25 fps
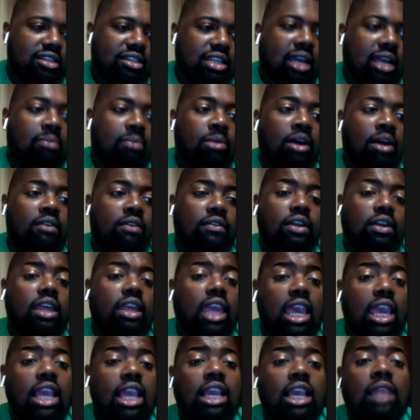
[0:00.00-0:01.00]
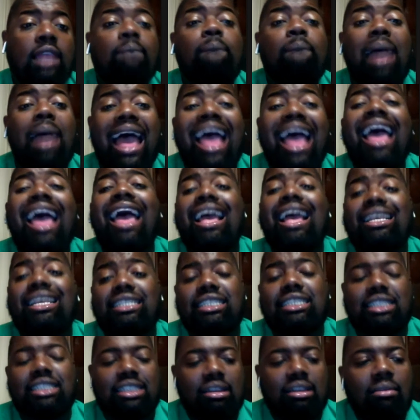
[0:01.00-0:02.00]
That motherfucker, he can pass.
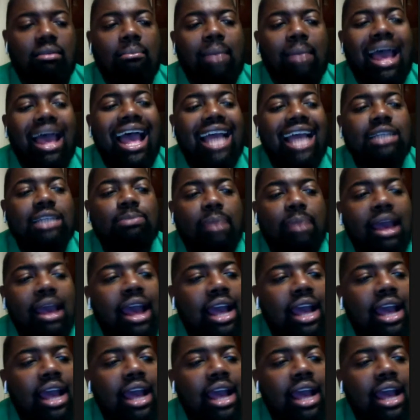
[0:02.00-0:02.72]
Pass.